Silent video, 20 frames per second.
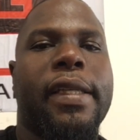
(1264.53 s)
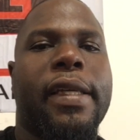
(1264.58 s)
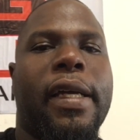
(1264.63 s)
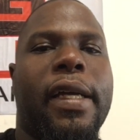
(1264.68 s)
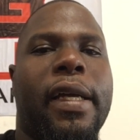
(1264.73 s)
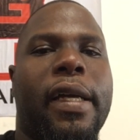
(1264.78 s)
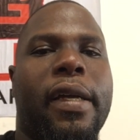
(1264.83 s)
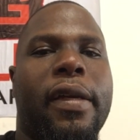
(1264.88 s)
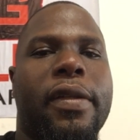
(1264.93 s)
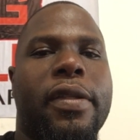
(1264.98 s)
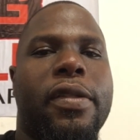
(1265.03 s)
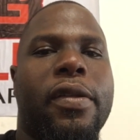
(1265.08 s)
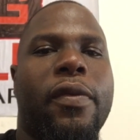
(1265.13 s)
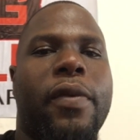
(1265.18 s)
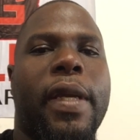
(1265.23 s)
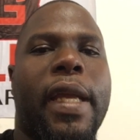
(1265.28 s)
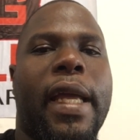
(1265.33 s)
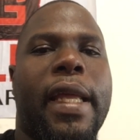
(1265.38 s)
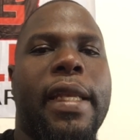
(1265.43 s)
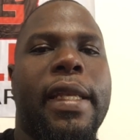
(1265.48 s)
Uh, so
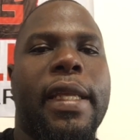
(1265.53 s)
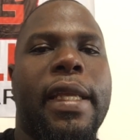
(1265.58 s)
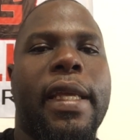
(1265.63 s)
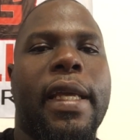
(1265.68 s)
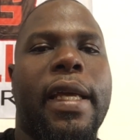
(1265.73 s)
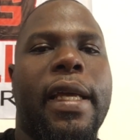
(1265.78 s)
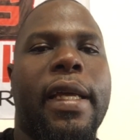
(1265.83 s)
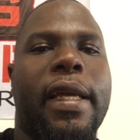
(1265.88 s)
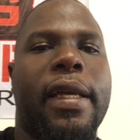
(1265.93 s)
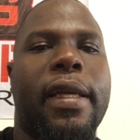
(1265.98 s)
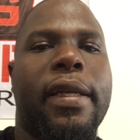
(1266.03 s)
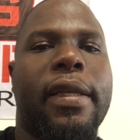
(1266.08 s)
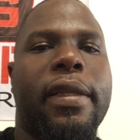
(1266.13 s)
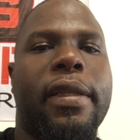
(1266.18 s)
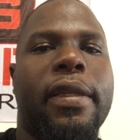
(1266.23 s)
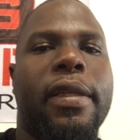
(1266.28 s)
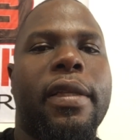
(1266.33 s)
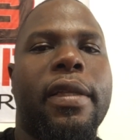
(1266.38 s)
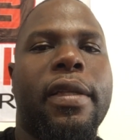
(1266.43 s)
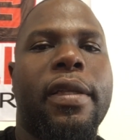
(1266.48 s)
we got the uh,
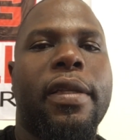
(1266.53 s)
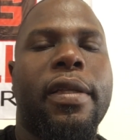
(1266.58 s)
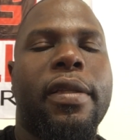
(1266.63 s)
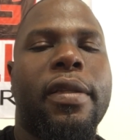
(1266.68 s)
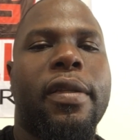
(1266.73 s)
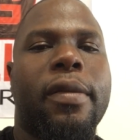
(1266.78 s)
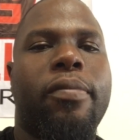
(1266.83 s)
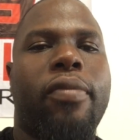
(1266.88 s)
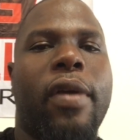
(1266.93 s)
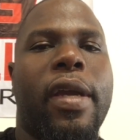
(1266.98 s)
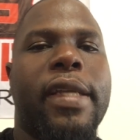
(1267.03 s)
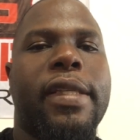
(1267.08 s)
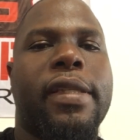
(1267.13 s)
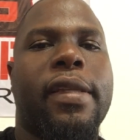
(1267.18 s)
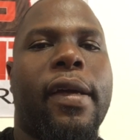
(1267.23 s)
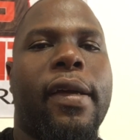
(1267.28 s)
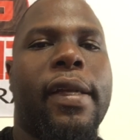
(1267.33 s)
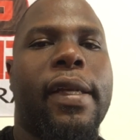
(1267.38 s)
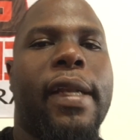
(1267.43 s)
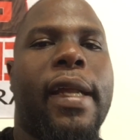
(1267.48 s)
the brakes
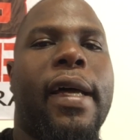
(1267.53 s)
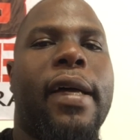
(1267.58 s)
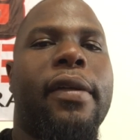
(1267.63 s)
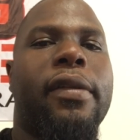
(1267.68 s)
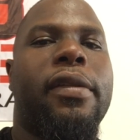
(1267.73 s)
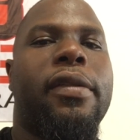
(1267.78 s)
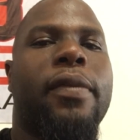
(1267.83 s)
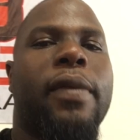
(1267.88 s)
sorted out.